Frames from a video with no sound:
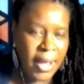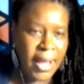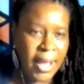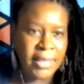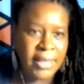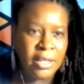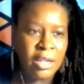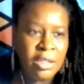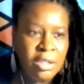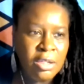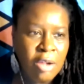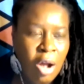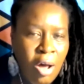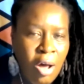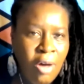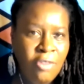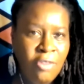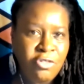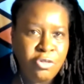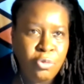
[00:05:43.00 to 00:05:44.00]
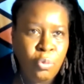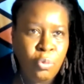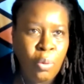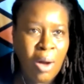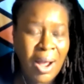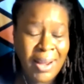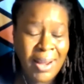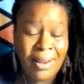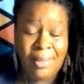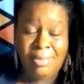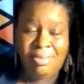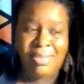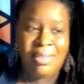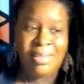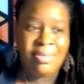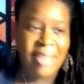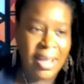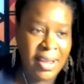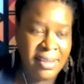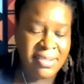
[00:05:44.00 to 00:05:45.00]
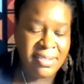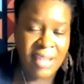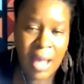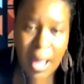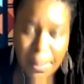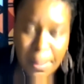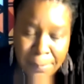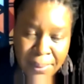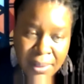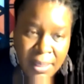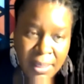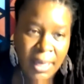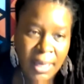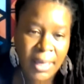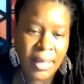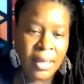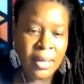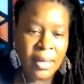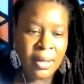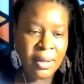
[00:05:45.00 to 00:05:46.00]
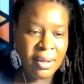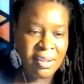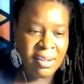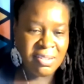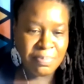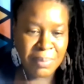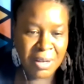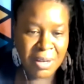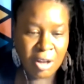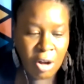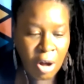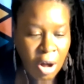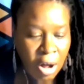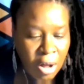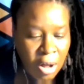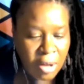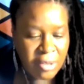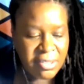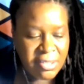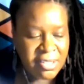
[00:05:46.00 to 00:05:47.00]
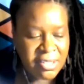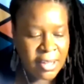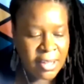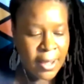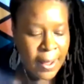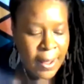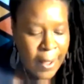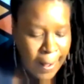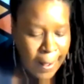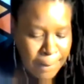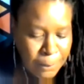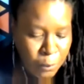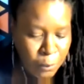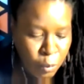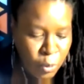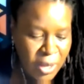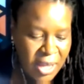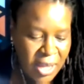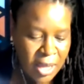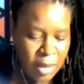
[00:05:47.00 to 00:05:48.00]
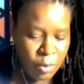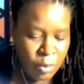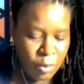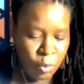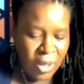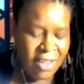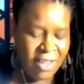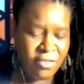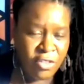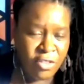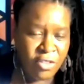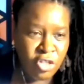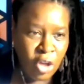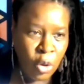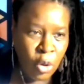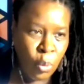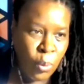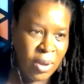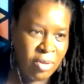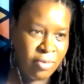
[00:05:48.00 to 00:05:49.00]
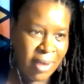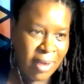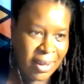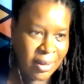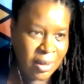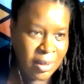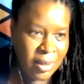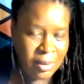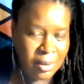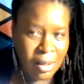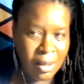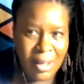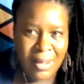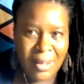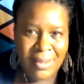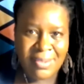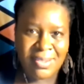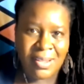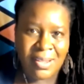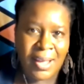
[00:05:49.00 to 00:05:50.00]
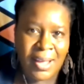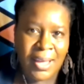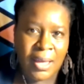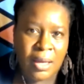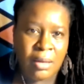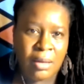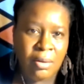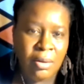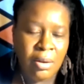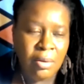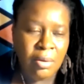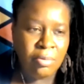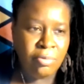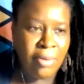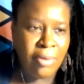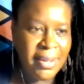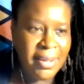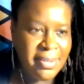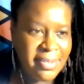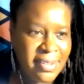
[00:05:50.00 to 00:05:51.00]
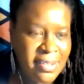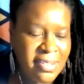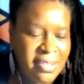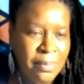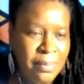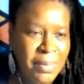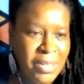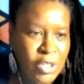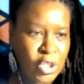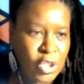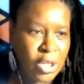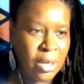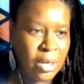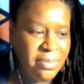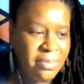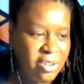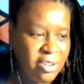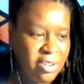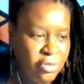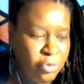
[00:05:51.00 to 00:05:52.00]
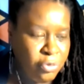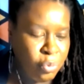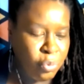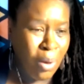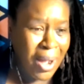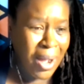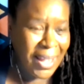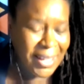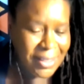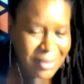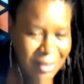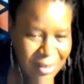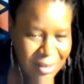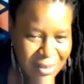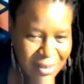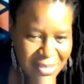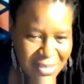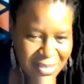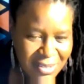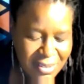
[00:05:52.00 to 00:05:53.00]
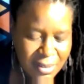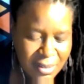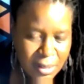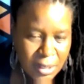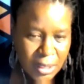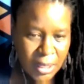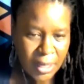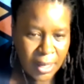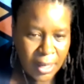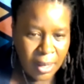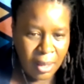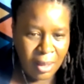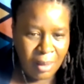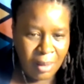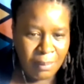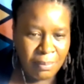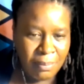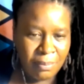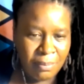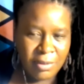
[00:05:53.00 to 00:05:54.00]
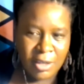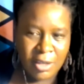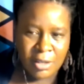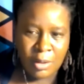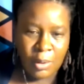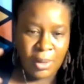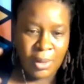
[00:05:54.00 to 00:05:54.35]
And a lot of why I think that is happening is because even though we recognize like racism in terms of whiteness, you know,